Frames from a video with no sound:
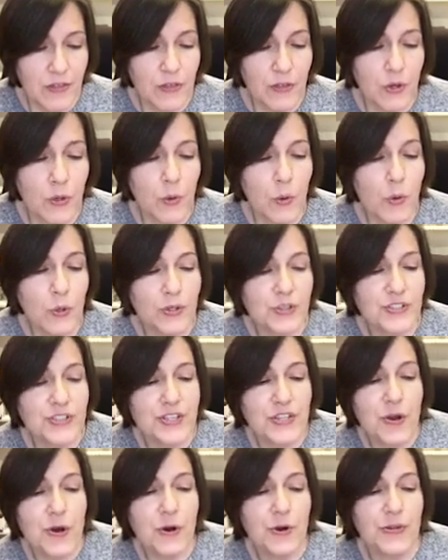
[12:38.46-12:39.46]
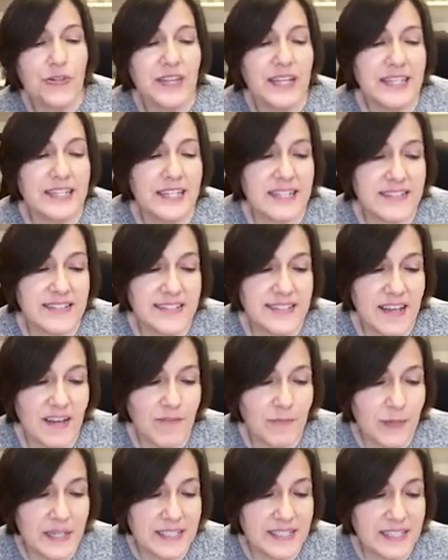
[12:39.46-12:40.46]
The coarse earthiness
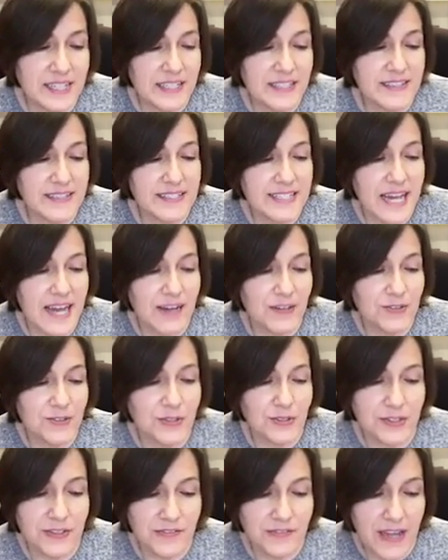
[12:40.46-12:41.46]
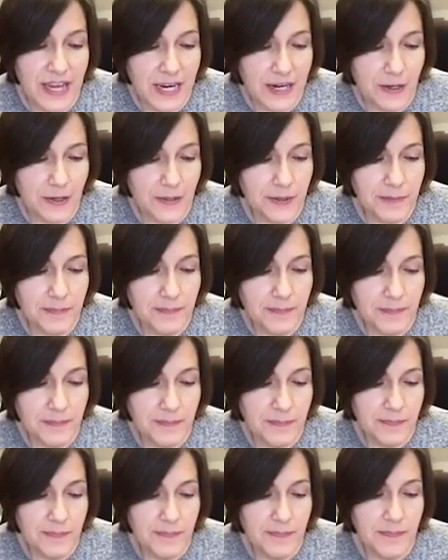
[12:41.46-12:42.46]
of my son's tousle of hair.
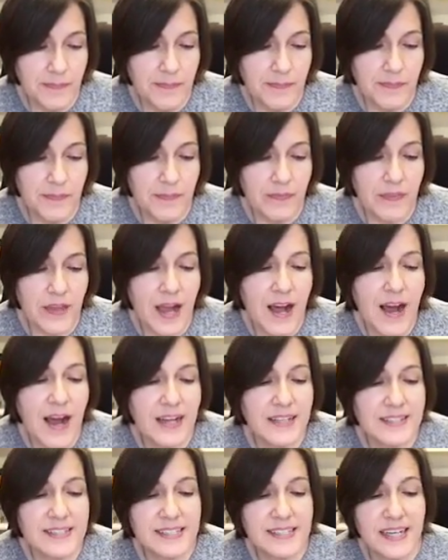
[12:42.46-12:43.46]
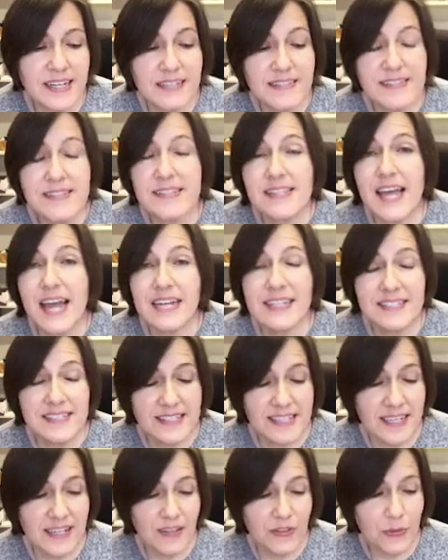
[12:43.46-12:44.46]
The hot sun
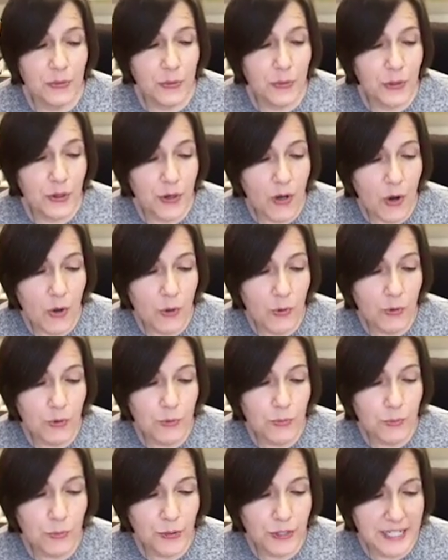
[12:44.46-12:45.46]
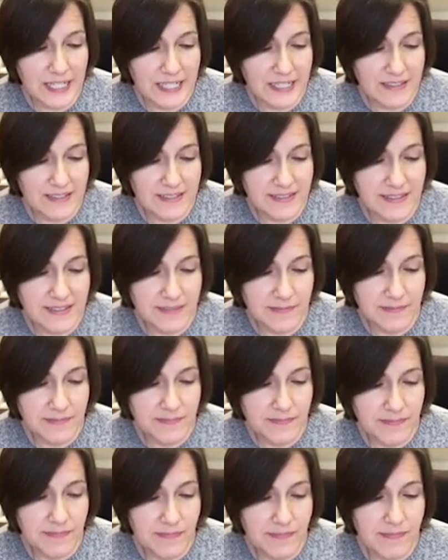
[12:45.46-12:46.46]
slicing through a cold breeze.
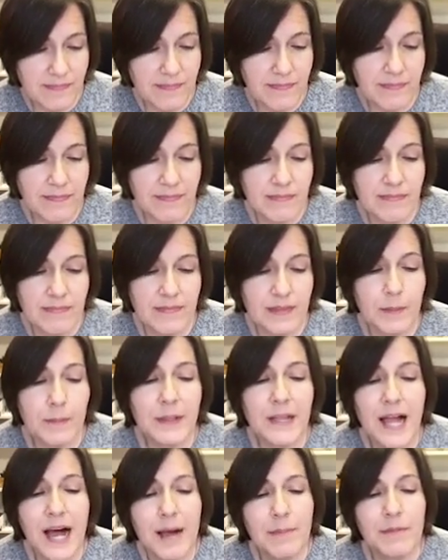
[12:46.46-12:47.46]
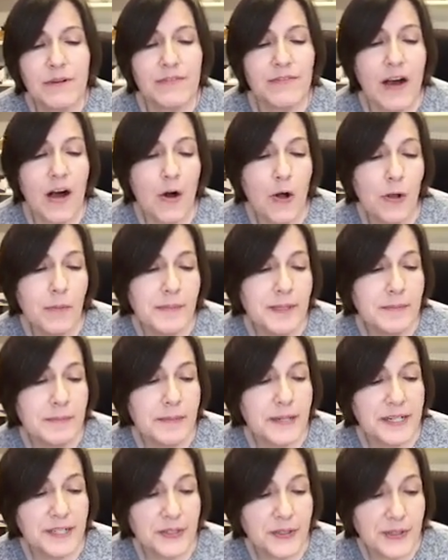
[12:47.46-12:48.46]
The plop of almond
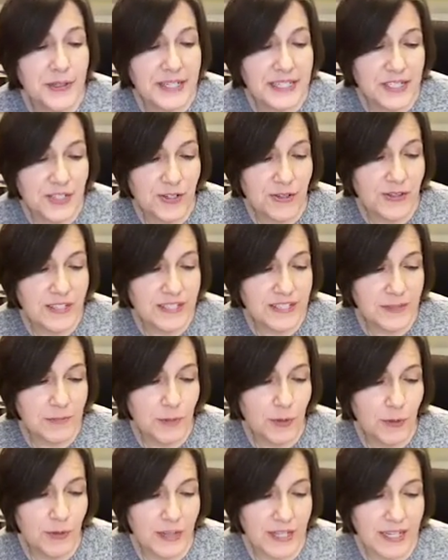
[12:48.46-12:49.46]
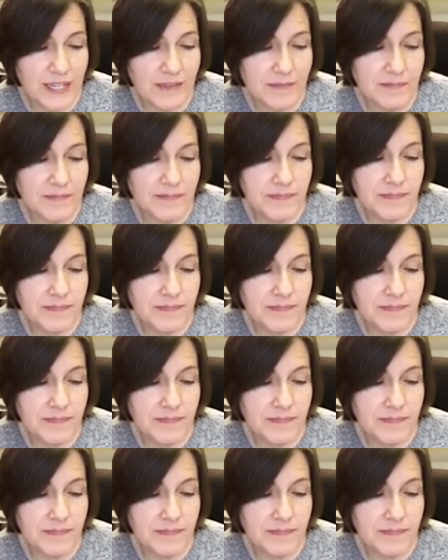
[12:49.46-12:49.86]
butter into the smoothie.